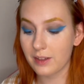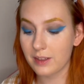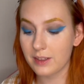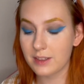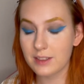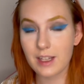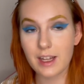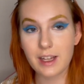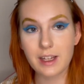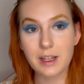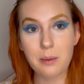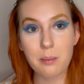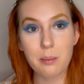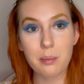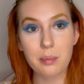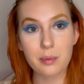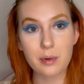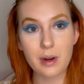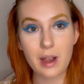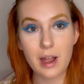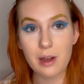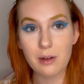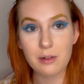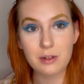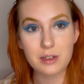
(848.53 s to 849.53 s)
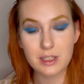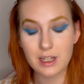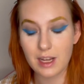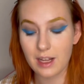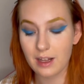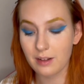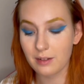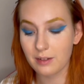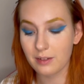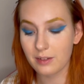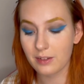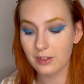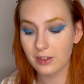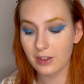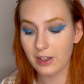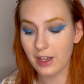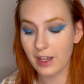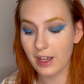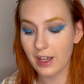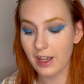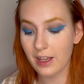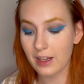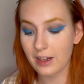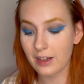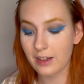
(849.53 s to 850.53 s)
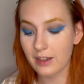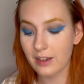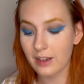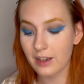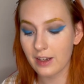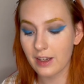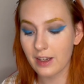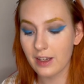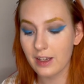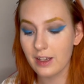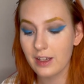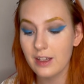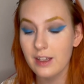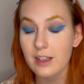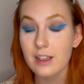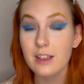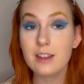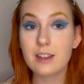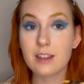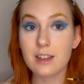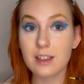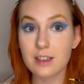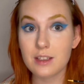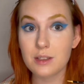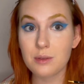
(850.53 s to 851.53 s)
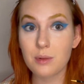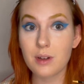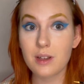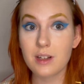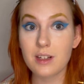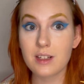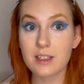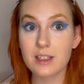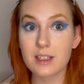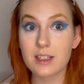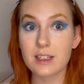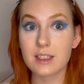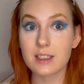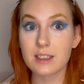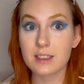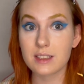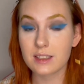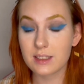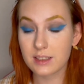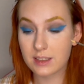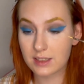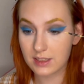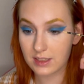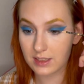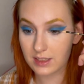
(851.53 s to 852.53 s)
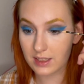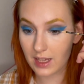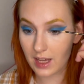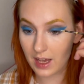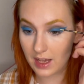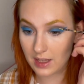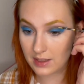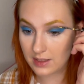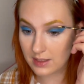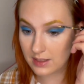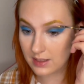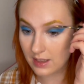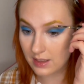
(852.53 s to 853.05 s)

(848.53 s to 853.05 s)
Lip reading: It's like a brow gel, and this one sits.